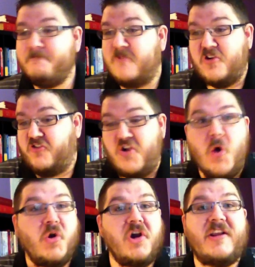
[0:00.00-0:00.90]
There's
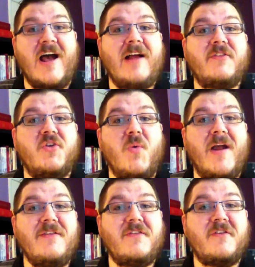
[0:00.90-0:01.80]
no good
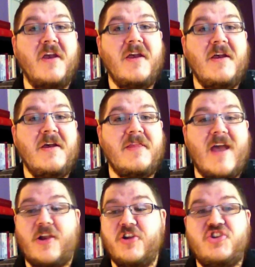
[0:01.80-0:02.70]
consequence
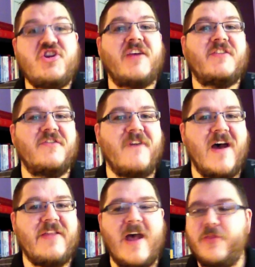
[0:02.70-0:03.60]
that could
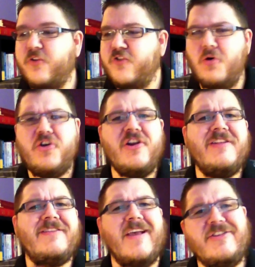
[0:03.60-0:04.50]
justify that. There's no good
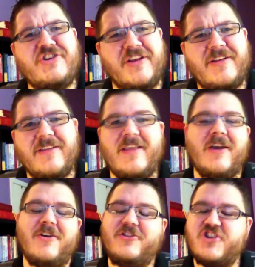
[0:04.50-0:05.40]
intention
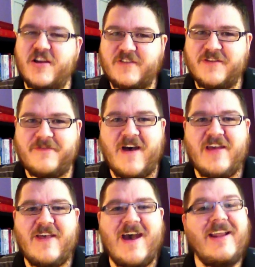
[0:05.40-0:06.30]
that could
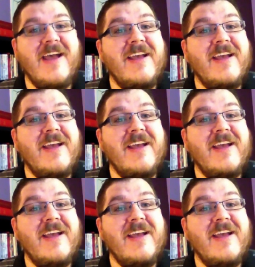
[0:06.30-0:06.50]
justify that.